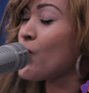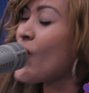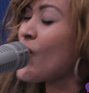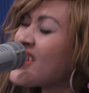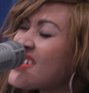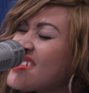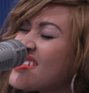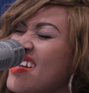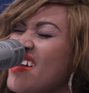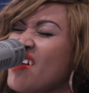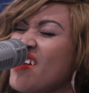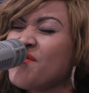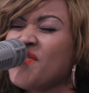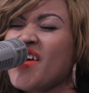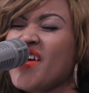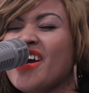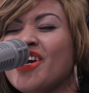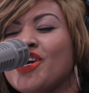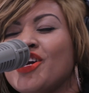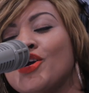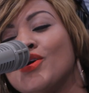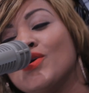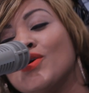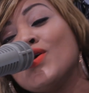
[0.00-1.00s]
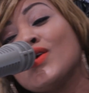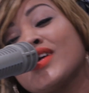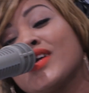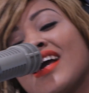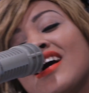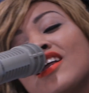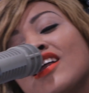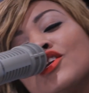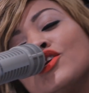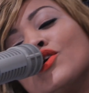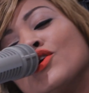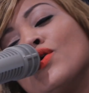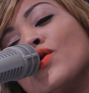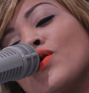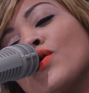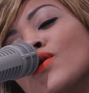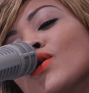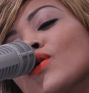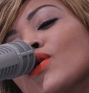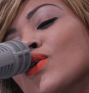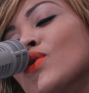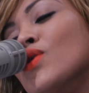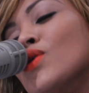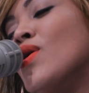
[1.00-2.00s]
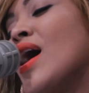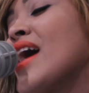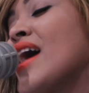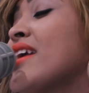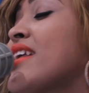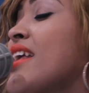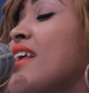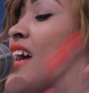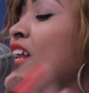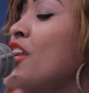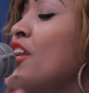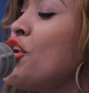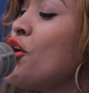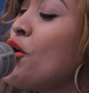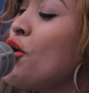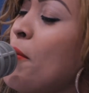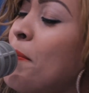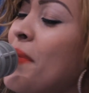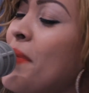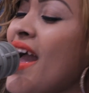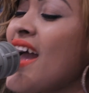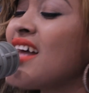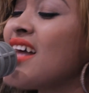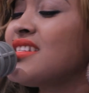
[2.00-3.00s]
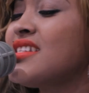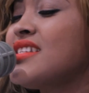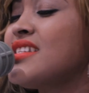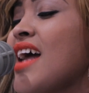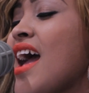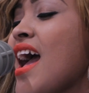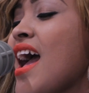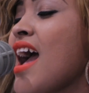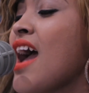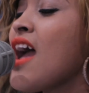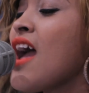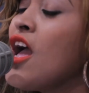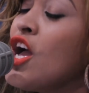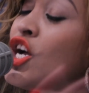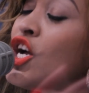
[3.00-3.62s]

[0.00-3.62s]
Whatever you can do, I can do better.